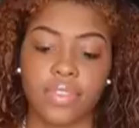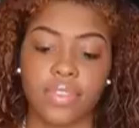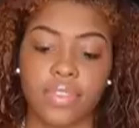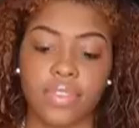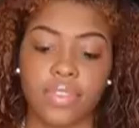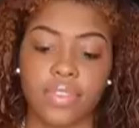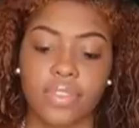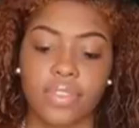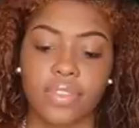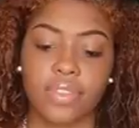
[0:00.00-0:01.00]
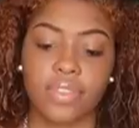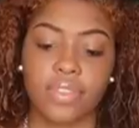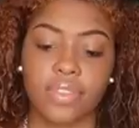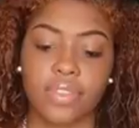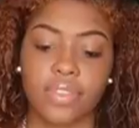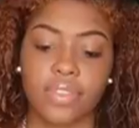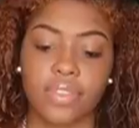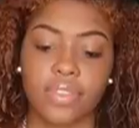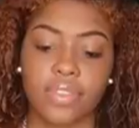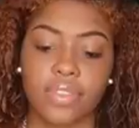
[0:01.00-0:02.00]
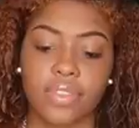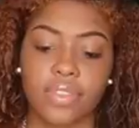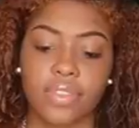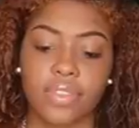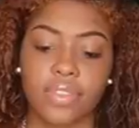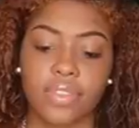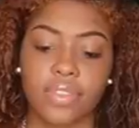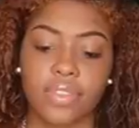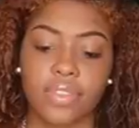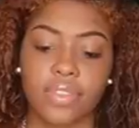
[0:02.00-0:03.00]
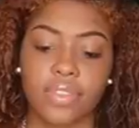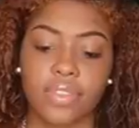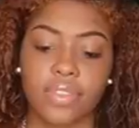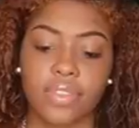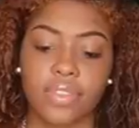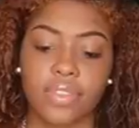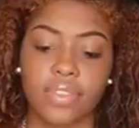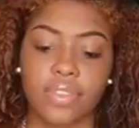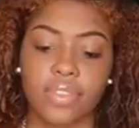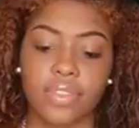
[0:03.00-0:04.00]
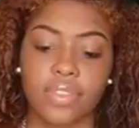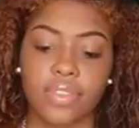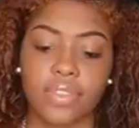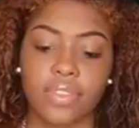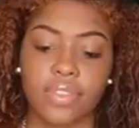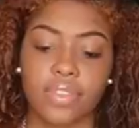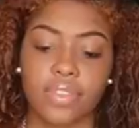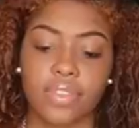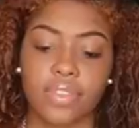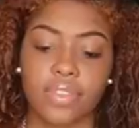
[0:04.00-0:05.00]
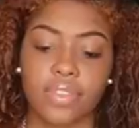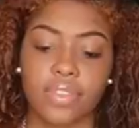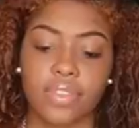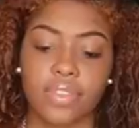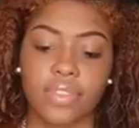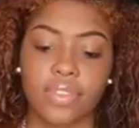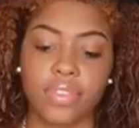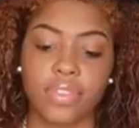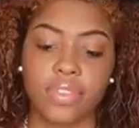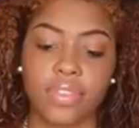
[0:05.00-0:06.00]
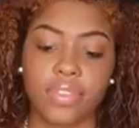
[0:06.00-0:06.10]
The person shown says nothing.